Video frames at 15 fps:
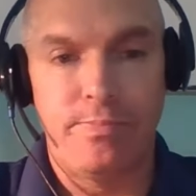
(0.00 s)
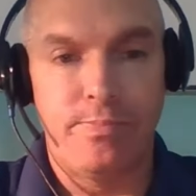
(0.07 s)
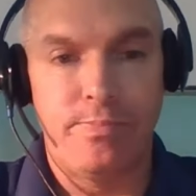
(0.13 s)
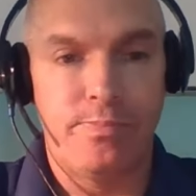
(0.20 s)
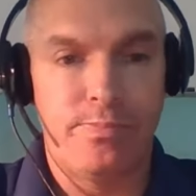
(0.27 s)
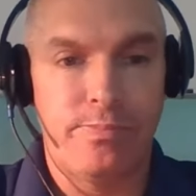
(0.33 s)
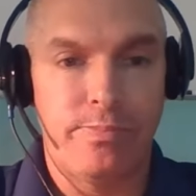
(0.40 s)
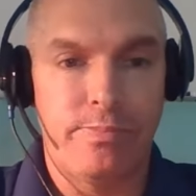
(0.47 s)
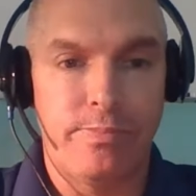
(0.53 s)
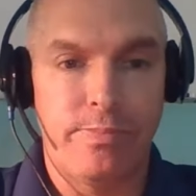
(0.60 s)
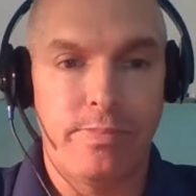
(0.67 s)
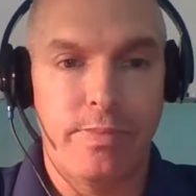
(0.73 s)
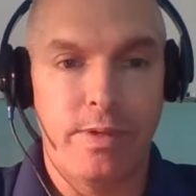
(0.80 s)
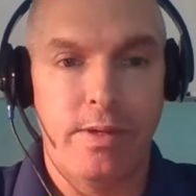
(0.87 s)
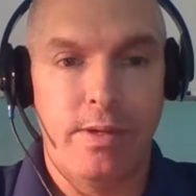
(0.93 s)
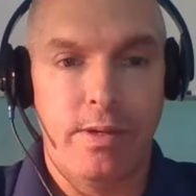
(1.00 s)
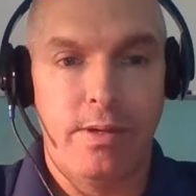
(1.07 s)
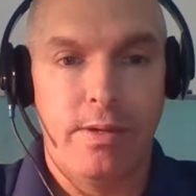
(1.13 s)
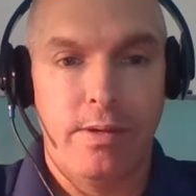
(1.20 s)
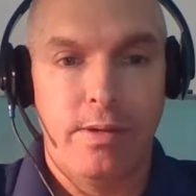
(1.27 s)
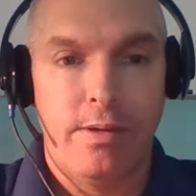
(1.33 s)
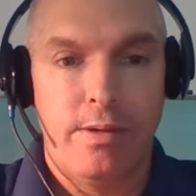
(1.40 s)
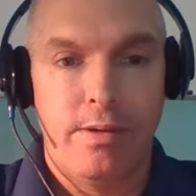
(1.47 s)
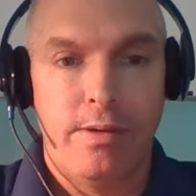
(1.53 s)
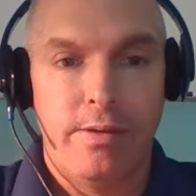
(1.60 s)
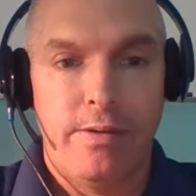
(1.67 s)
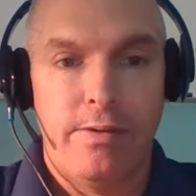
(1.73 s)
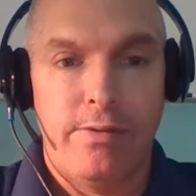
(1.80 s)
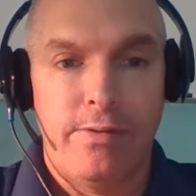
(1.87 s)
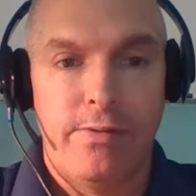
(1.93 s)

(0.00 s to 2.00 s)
(no one is talking)